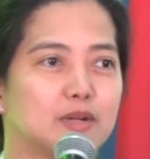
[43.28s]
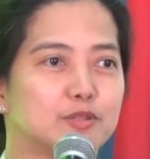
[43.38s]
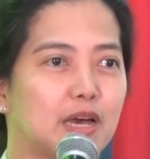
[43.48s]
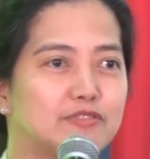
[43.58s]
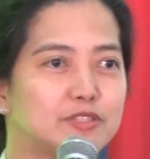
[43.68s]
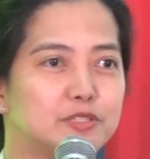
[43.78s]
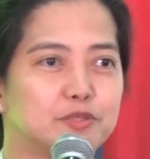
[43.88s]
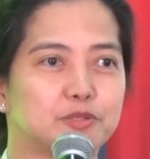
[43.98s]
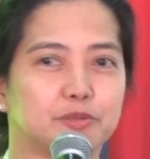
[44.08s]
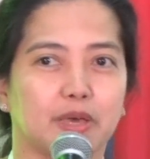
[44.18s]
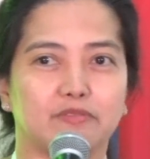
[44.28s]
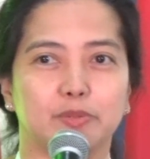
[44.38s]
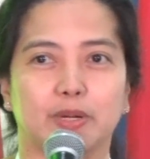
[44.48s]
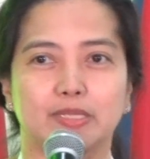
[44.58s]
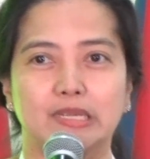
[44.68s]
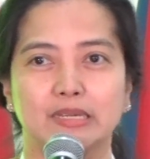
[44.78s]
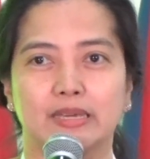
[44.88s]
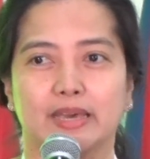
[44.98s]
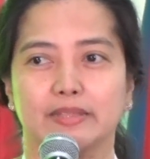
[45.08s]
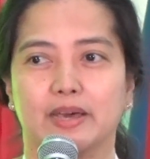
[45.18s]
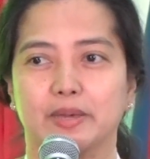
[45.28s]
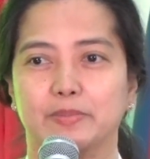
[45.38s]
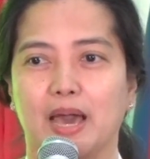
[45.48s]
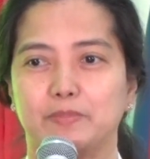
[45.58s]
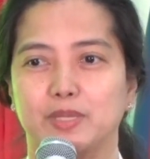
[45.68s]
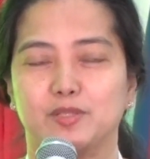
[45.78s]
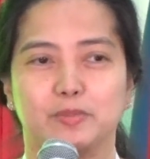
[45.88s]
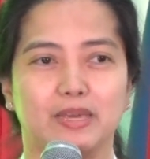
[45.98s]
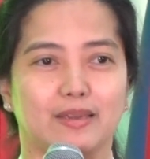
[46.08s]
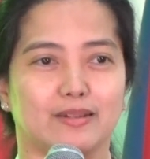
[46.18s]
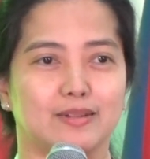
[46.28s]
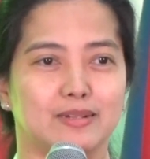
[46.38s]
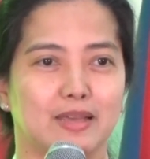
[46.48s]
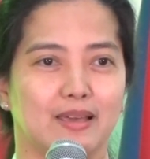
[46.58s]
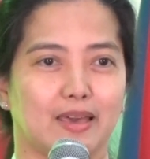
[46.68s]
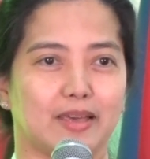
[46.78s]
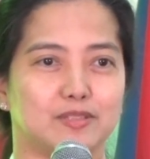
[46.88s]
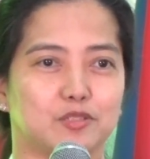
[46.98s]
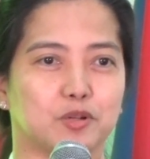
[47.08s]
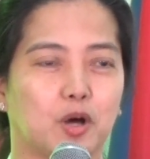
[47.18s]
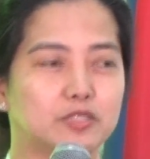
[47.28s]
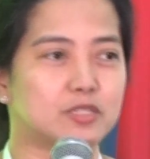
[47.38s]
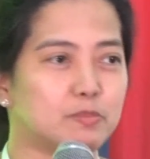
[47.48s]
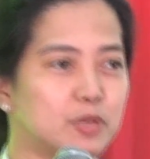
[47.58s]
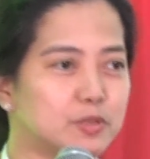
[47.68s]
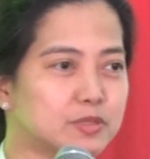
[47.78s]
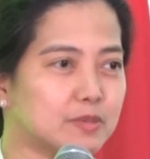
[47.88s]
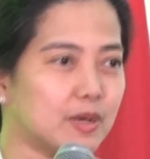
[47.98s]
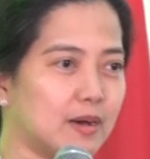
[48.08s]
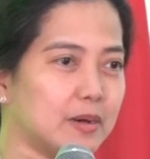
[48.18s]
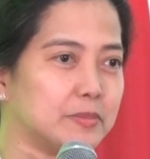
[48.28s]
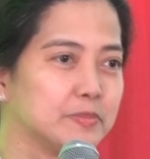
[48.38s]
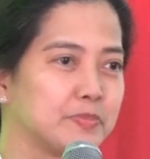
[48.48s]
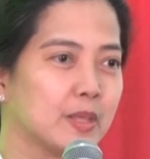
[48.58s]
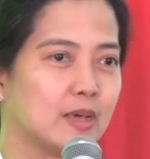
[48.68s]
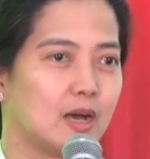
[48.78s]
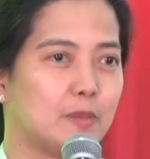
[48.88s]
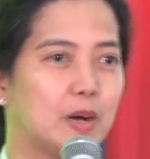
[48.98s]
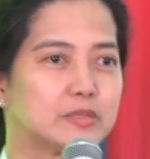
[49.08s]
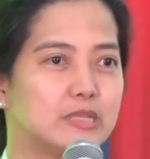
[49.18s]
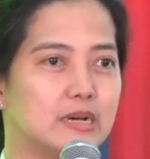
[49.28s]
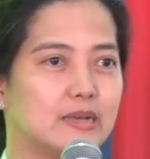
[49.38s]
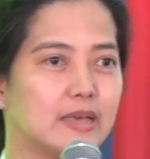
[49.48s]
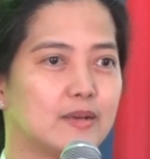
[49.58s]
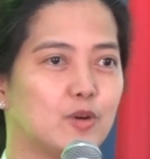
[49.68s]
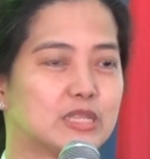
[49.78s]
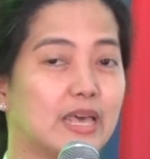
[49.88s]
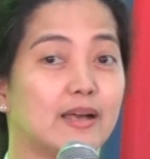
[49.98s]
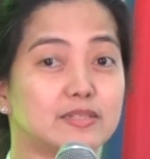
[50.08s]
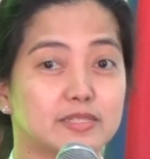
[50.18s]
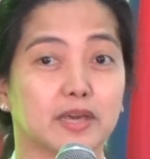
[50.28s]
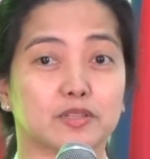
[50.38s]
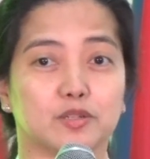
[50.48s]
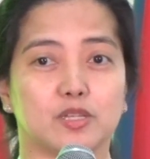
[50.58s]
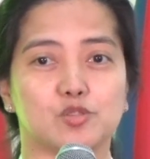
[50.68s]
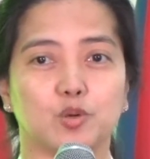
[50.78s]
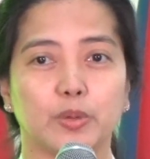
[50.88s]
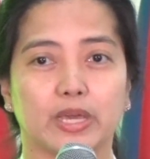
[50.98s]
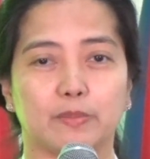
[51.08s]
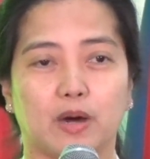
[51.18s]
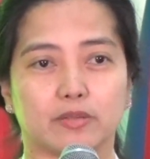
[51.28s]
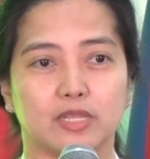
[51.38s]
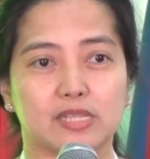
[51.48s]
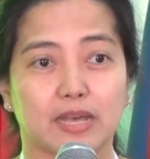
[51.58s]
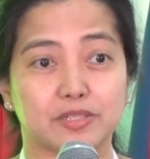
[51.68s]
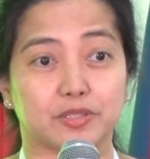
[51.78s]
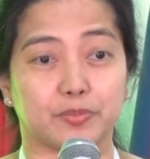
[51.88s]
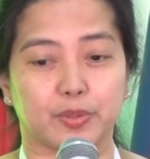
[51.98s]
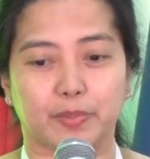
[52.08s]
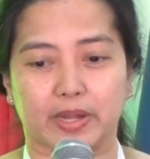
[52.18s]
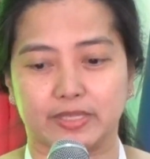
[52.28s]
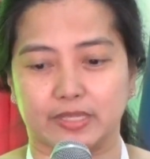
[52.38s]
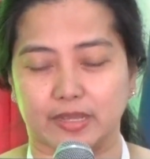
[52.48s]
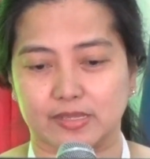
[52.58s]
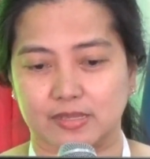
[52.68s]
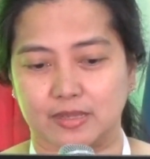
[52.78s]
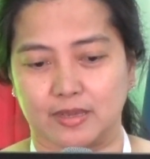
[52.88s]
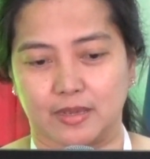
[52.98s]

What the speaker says: good afternoon to everybody, and I'm happy to be here and to contribute about what the health sector is doing about disaster preparedness.